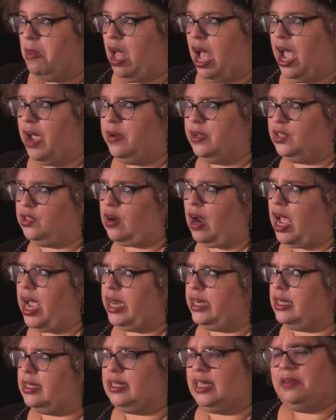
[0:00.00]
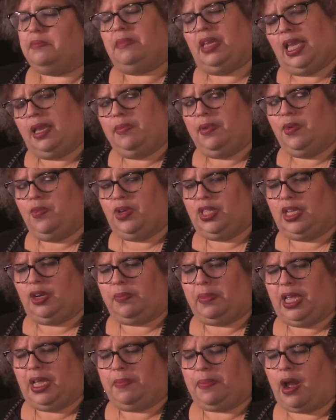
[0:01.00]
I was trying to see maybe would there
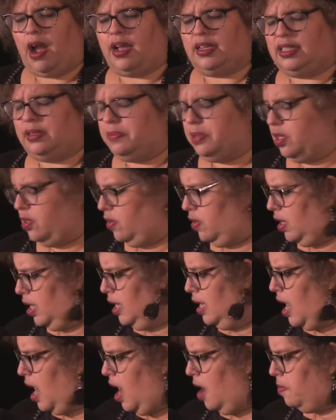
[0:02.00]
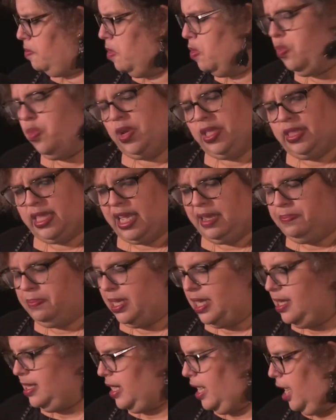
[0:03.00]
be a possibility, um, would they
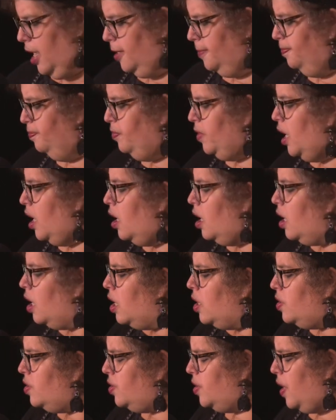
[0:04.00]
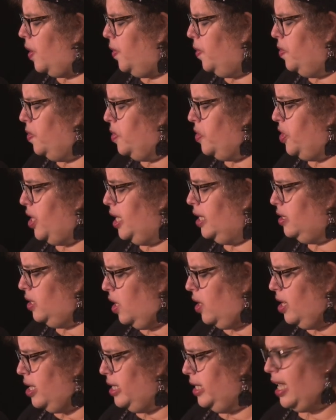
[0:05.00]
be there? So things
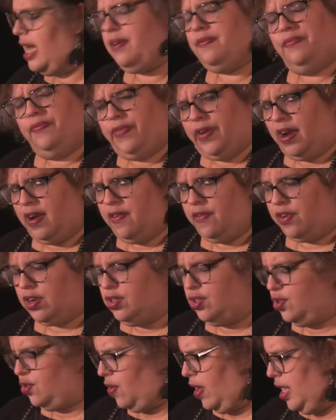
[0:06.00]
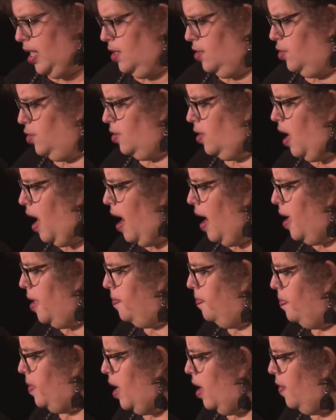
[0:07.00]
started to get very, very strange
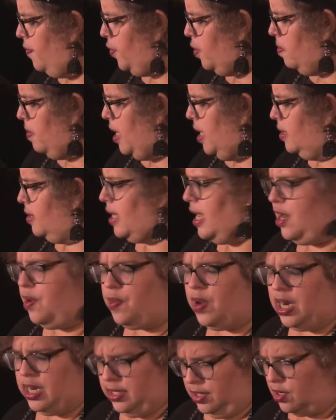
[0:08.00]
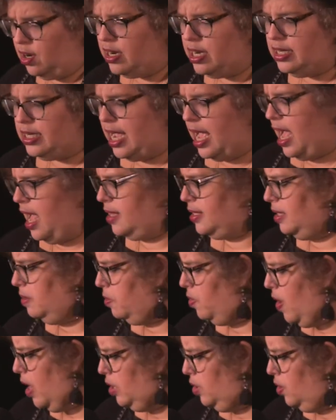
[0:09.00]
um, a few minutes later when I started to ask
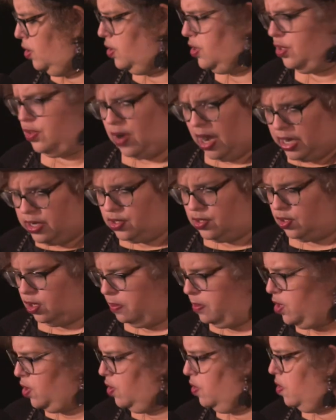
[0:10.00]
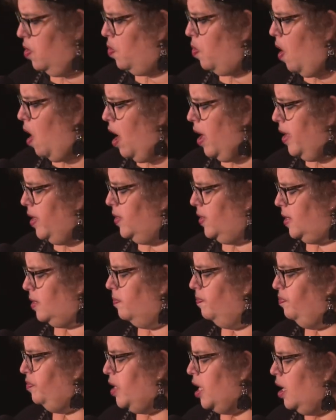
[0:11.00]
some questions trying to determine who it was.
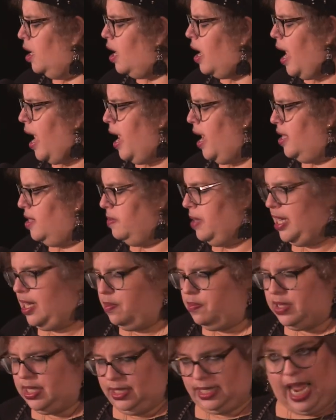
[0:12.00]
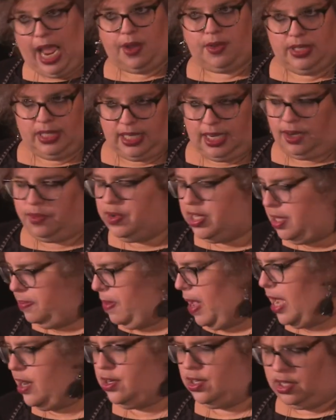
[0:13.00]
And the medium was dowsing with a
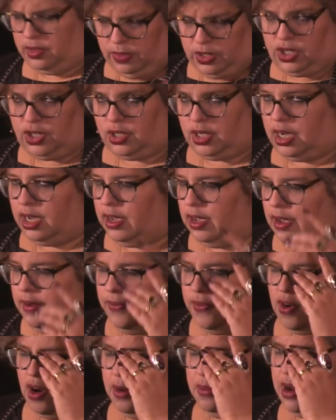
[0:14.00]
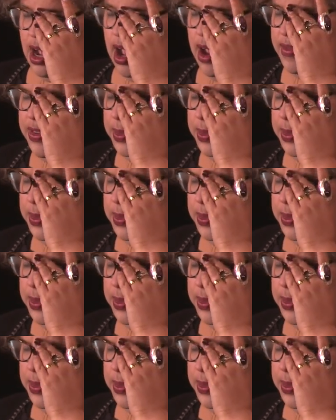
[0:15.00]
pendulum, which is a, a form of